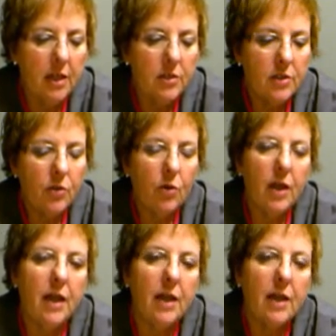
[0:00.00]
So
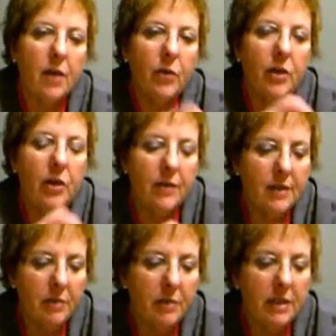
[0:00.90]
when you have
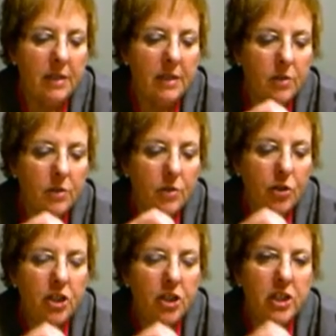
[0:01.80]
something that's
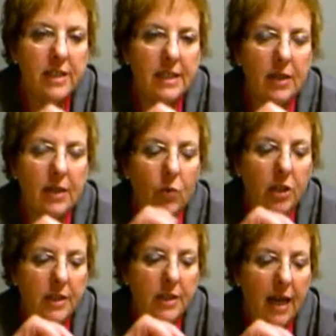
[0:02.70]
synergistic, what
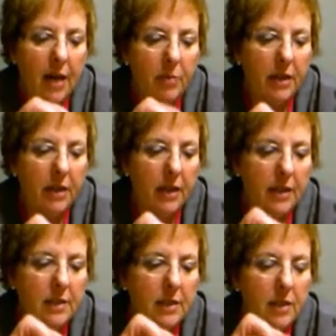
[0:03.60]
is happening
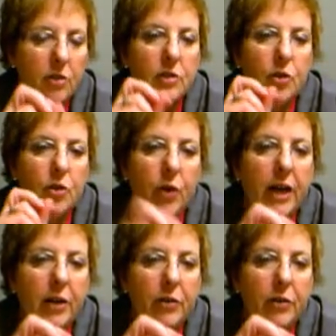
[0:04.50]
is that there's a greater